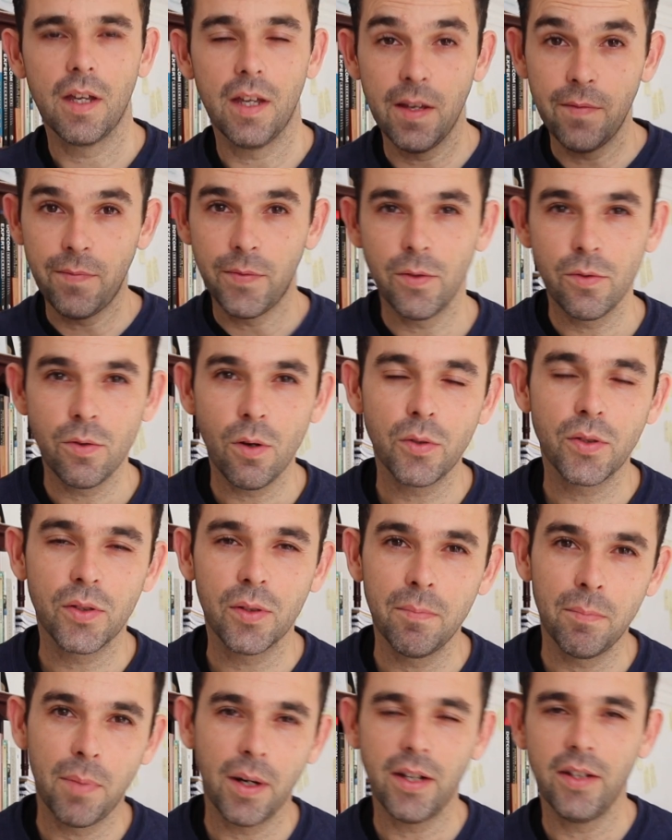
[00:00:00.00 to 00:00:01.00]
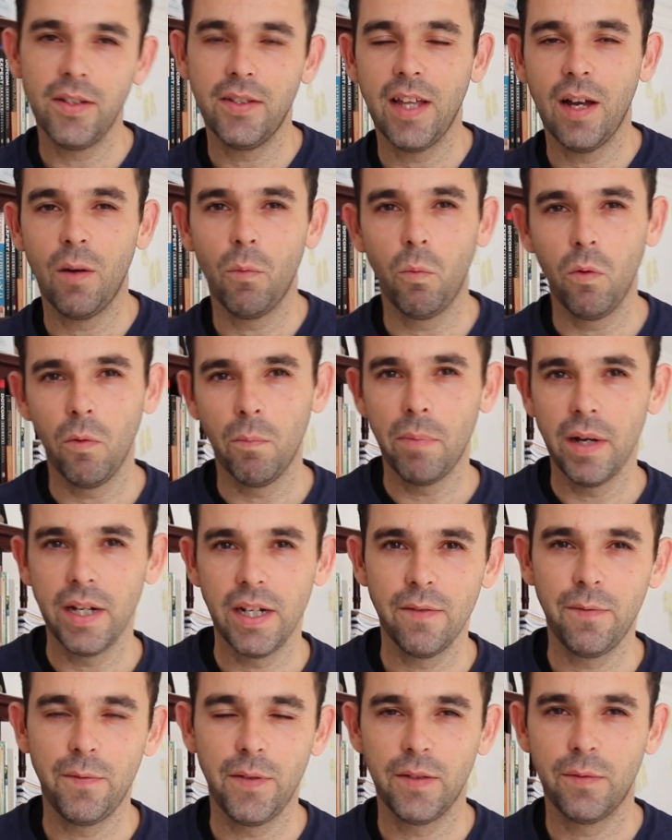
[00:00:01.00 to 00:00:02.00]
If you know somebody that will
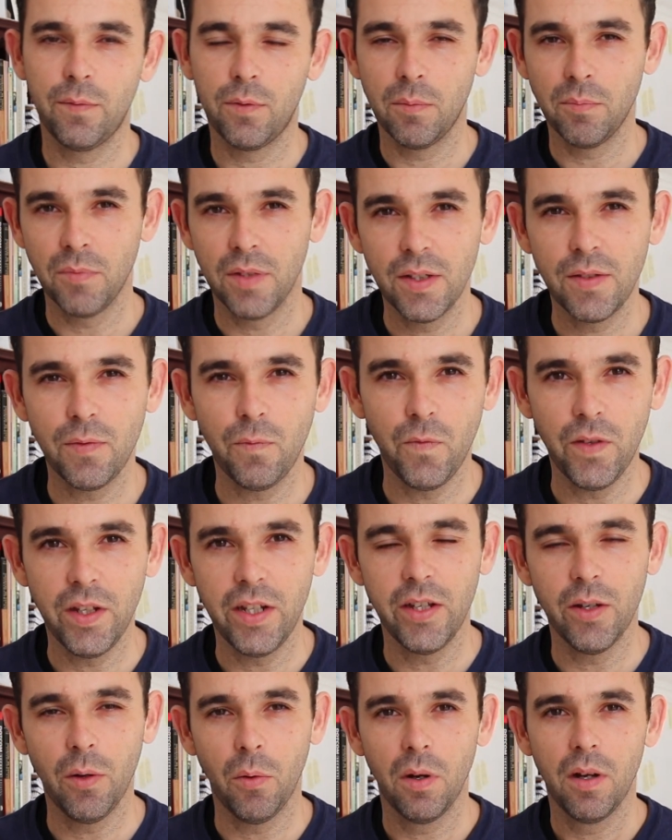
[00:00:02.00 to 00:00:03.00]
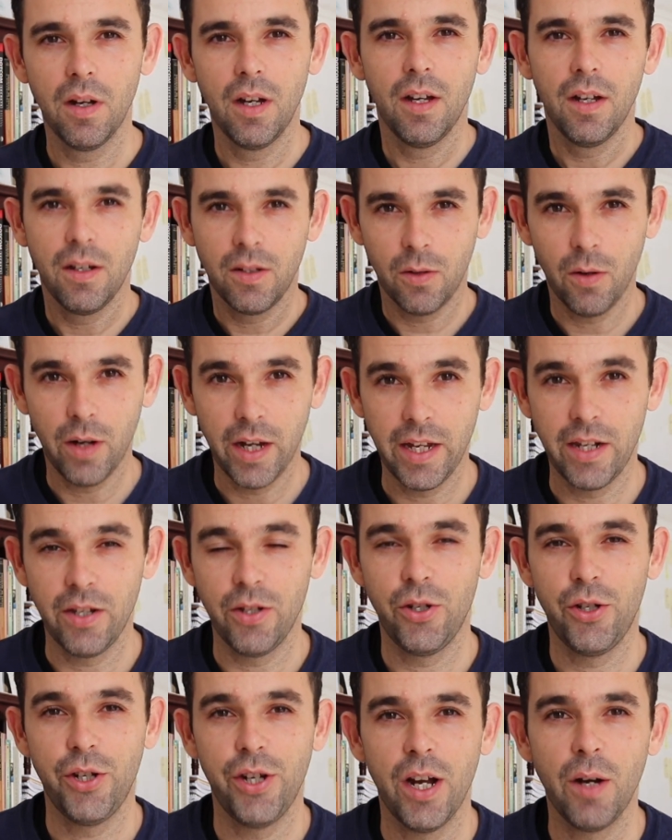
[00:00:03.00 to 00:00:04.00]
benefit from this video, go ahead
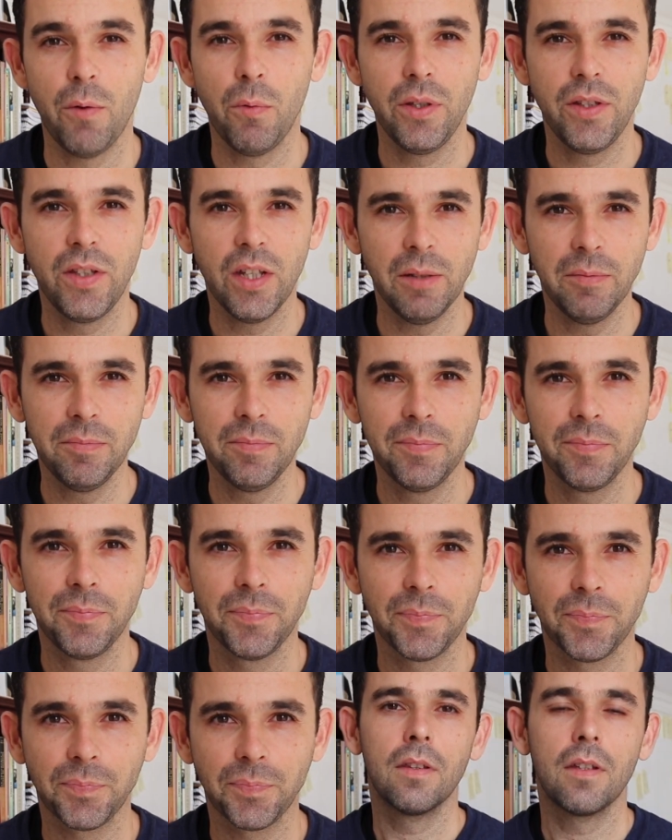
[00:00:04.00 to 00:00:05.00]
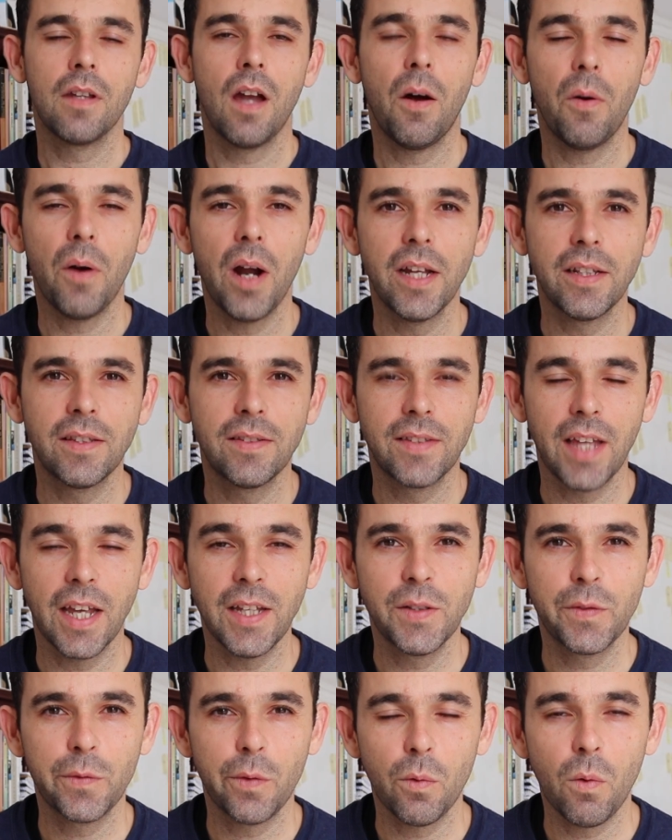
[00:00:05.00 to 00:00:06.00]
and share with them. Alright,
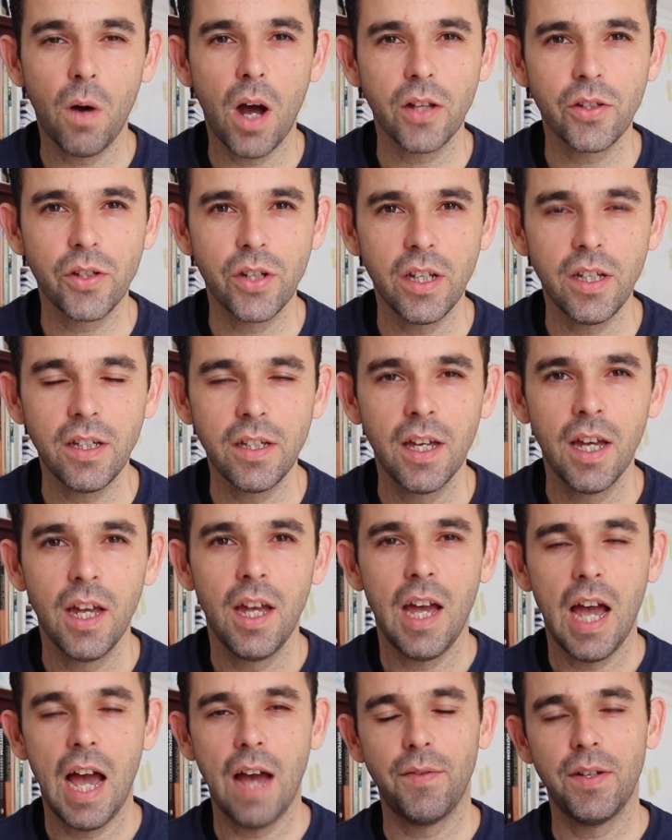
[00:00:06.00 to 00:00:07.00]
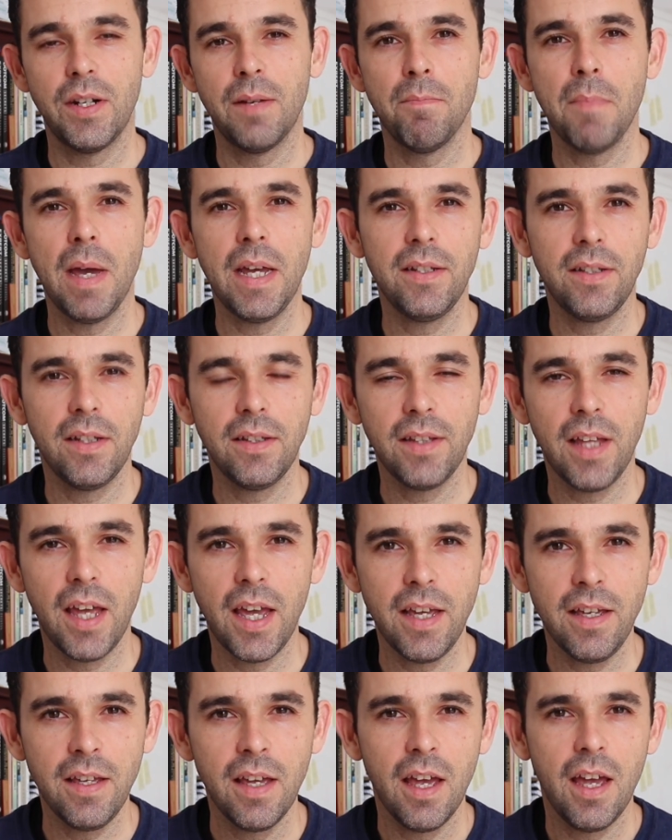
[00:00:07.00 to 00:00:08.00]
thanks for watching. Have an amazing
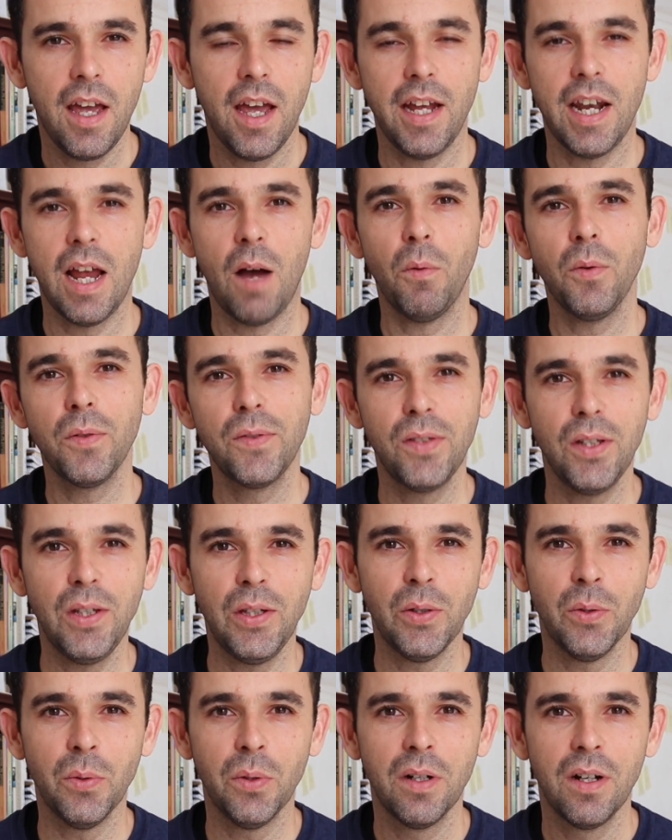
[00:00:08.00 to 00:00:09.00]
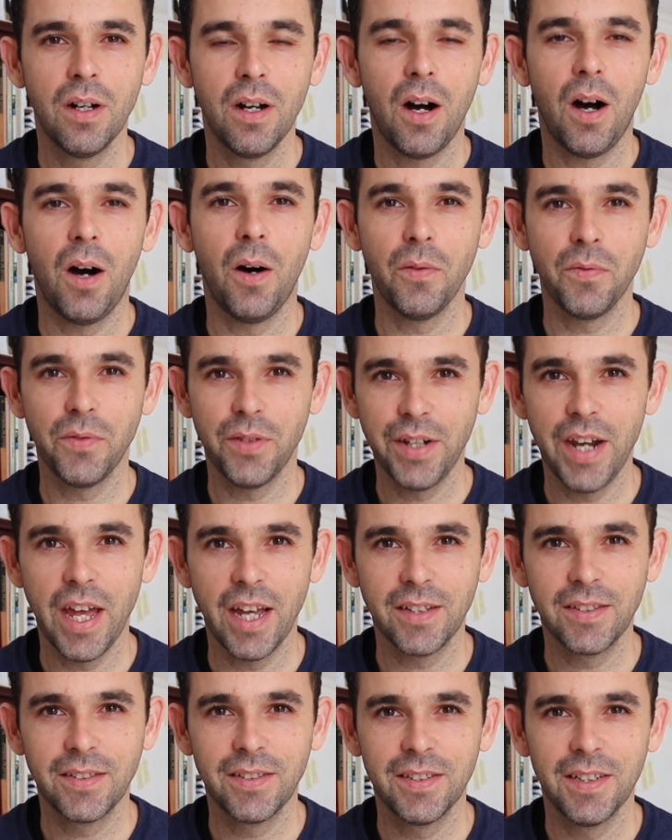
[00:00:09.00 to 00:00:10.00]
day, and I will see you on the
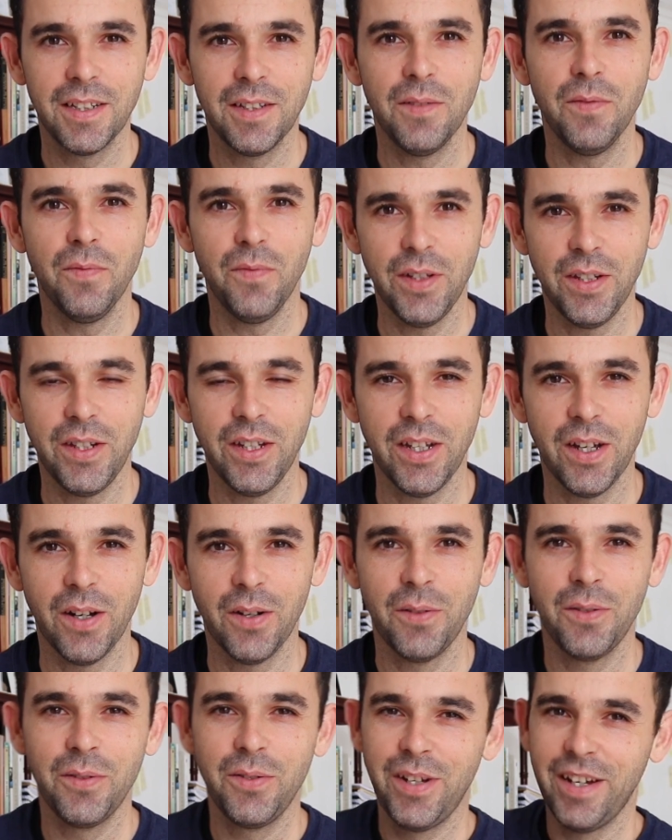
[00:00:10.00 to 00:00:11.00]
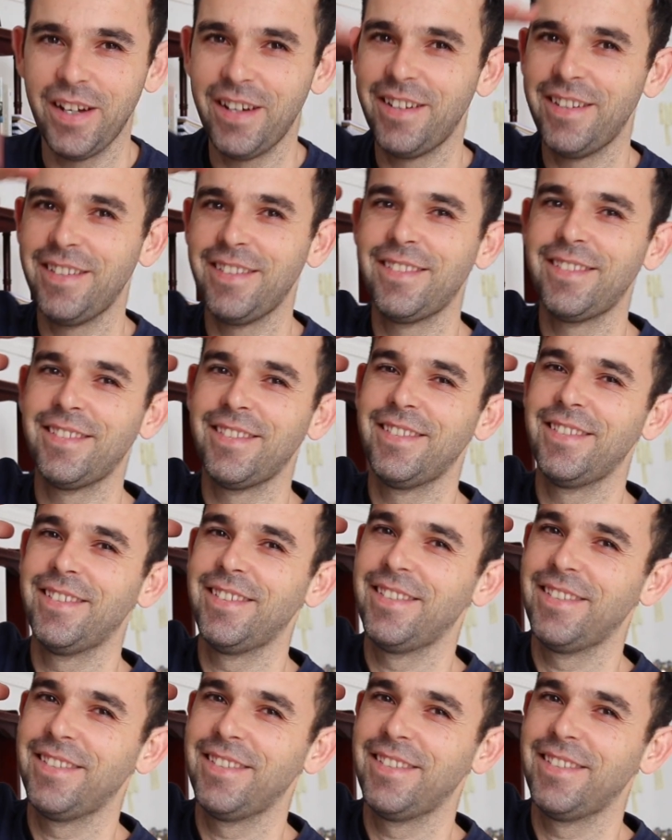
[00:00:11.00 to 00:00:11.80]
next video. Cheers!